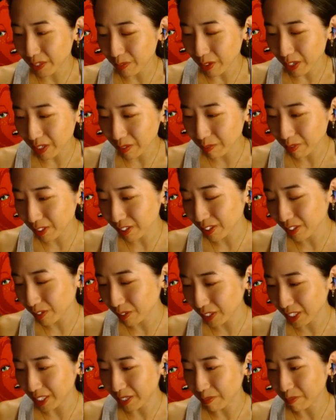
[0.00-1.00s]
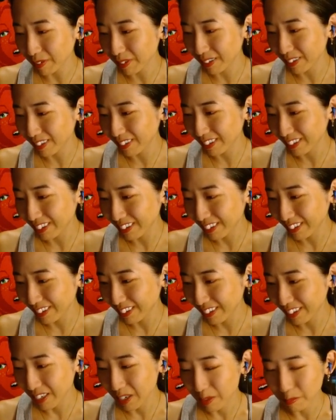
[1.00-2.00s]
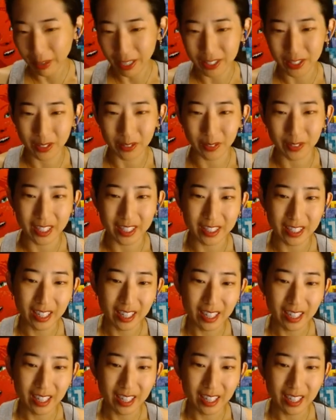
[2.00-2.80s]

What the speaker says: welcome to stream. Puzzle rings.